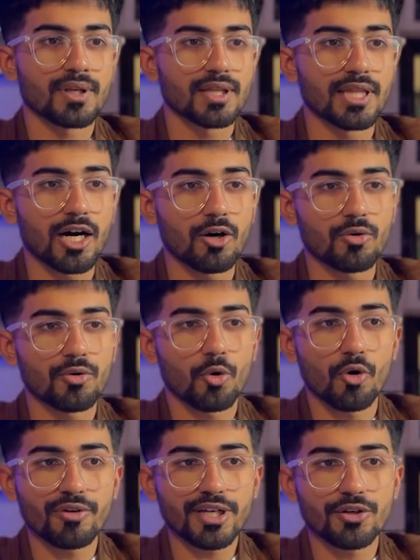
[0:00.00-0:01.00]
Now,
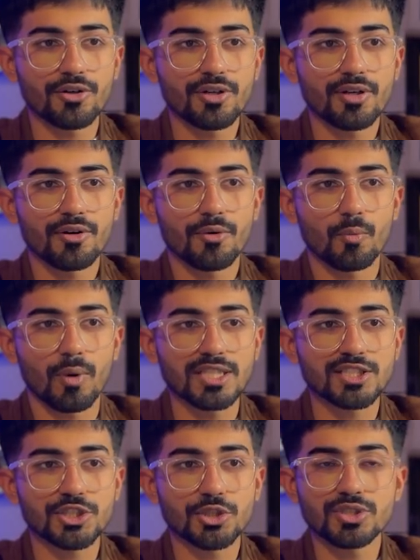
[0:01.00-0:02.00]
over here,
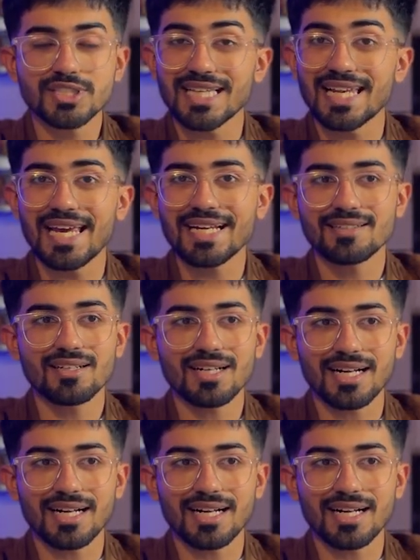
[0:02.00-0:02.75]
once you select the